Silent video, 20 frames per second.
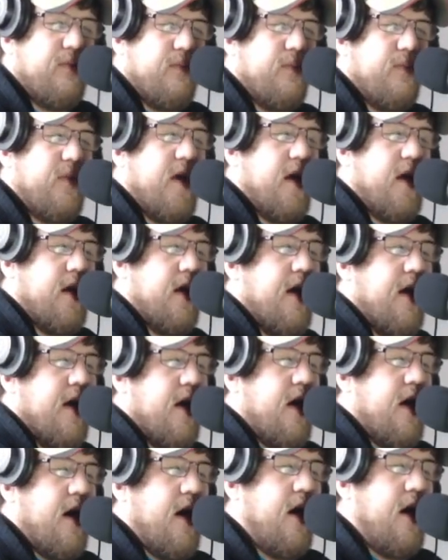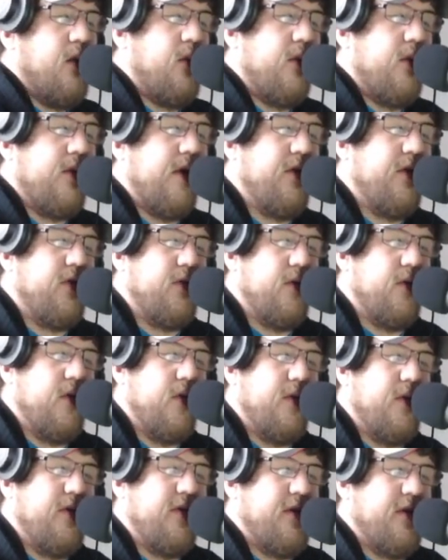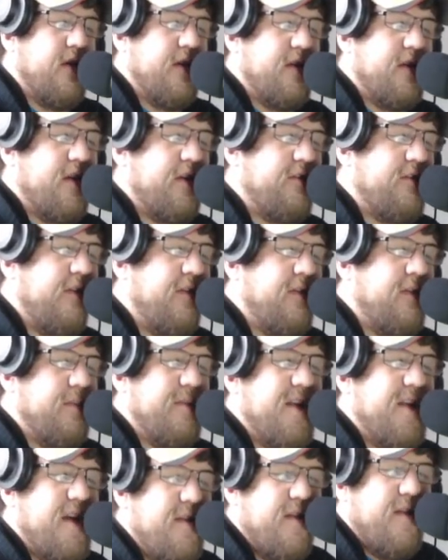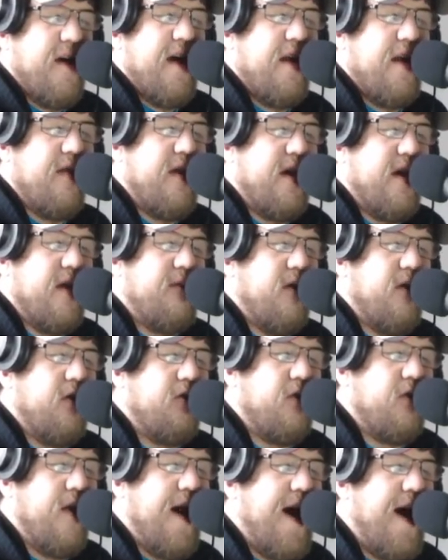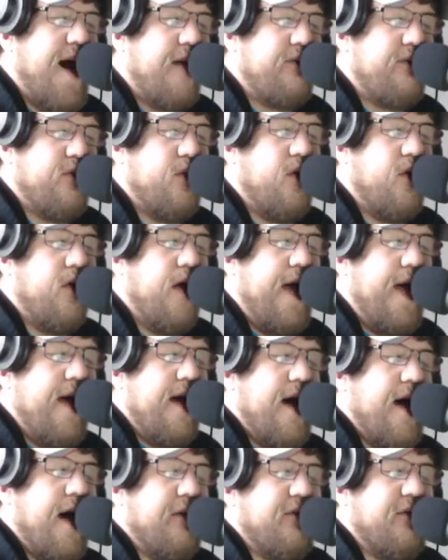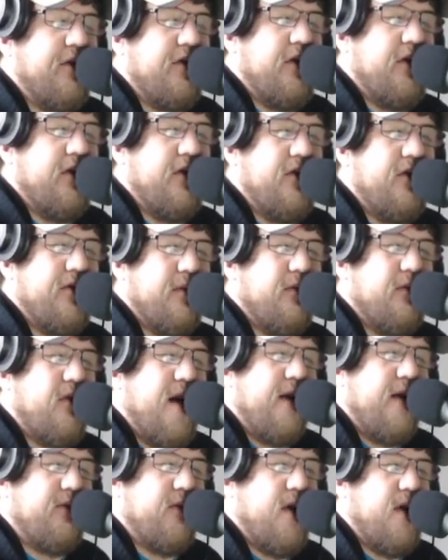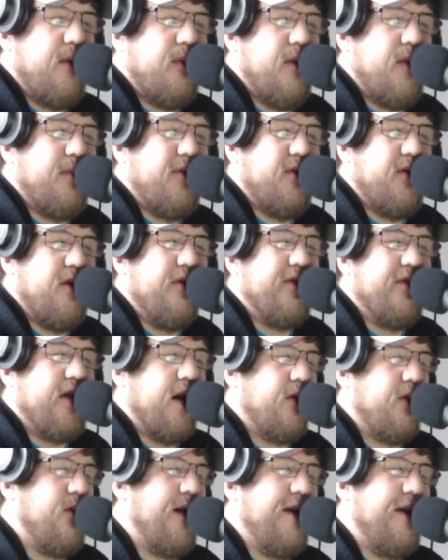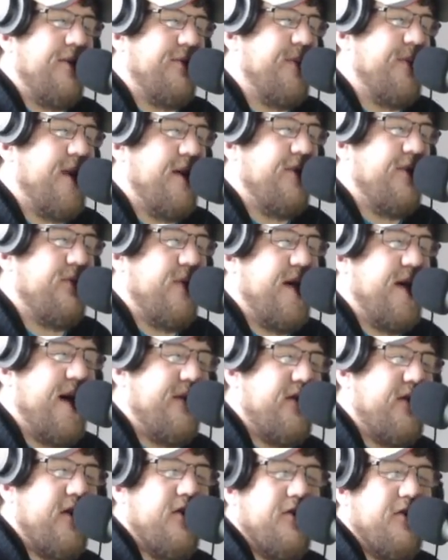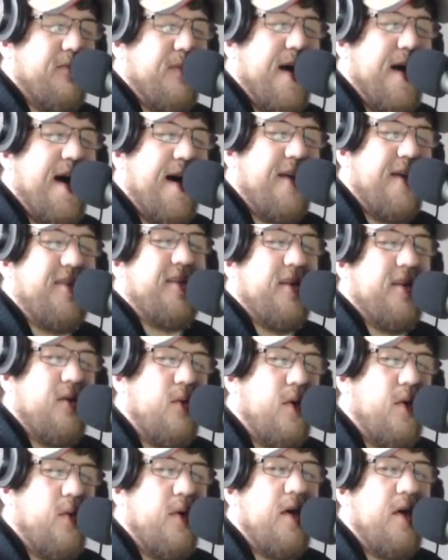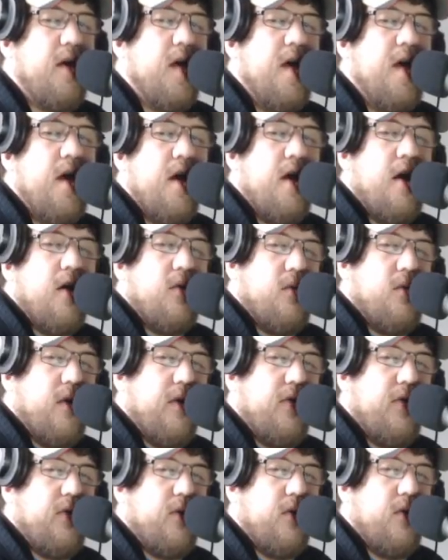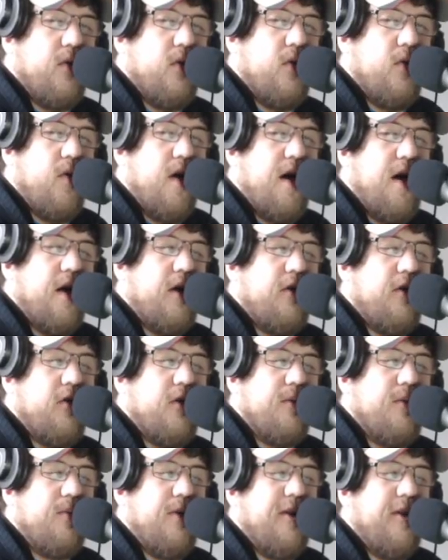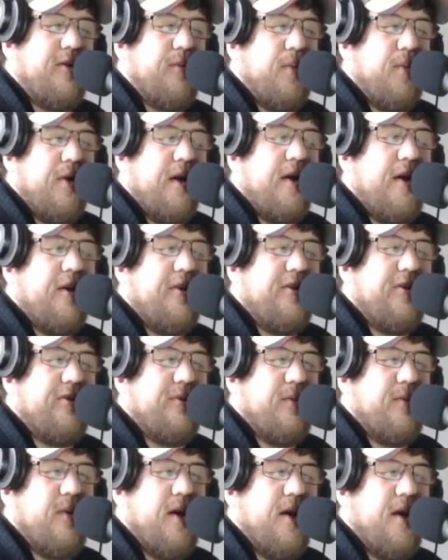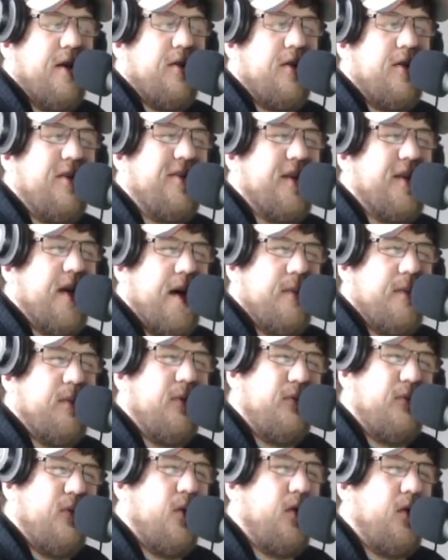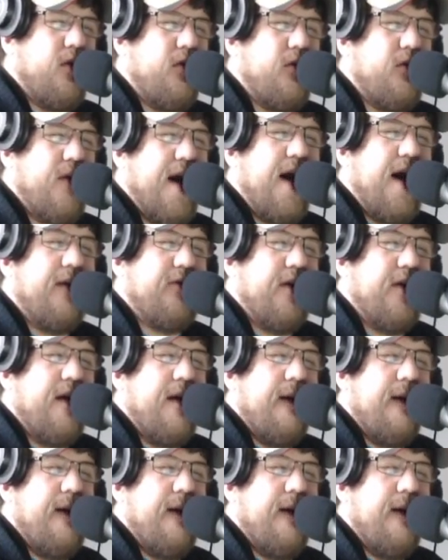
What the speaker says: And then we'll run through and start to touch on some needs ahead of the NFL draft. We'll obviously do some draft prep episodes, not quite as many as we have in years past, where we run through 100+ players, at least not before the draft.